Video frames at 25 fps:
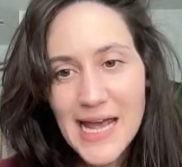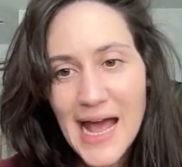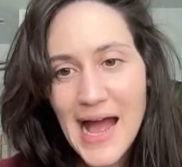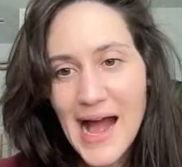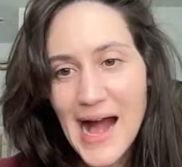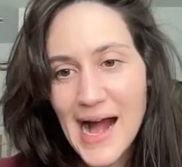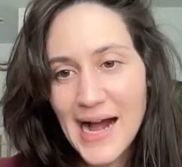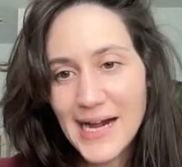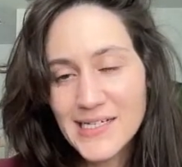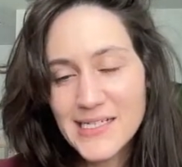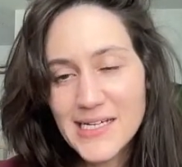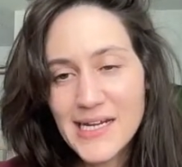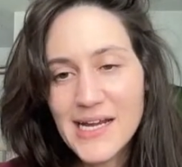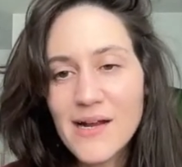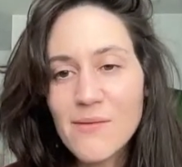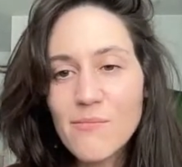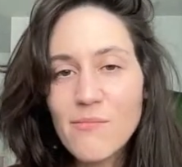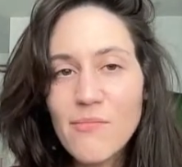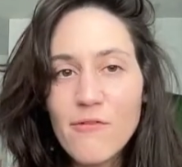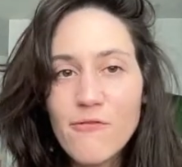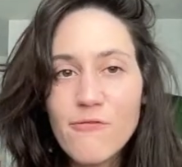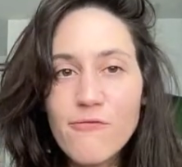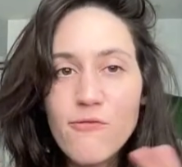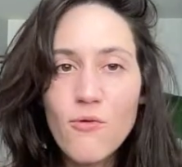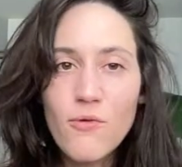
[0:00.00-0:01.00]
acting
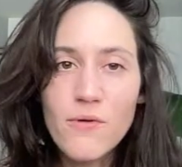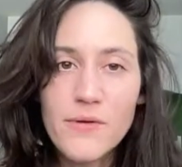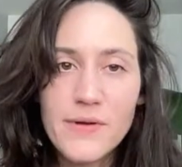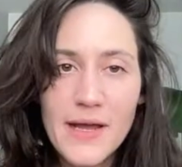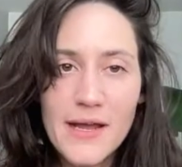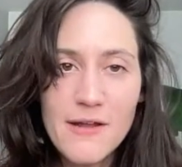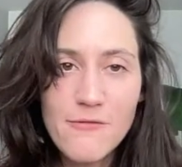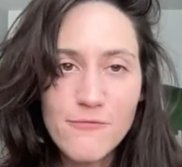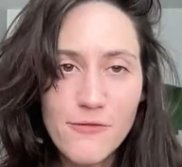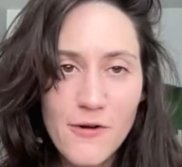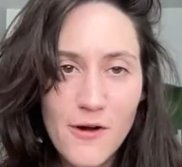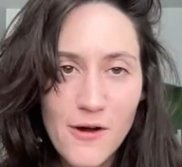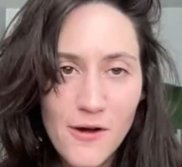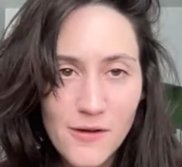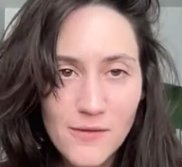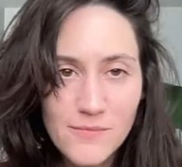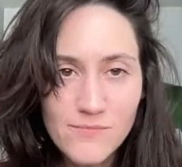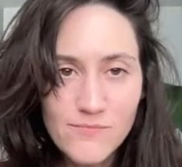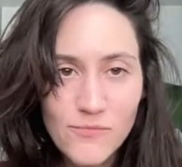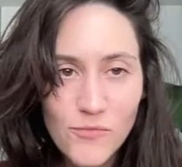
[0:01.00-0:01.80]
before nightfall.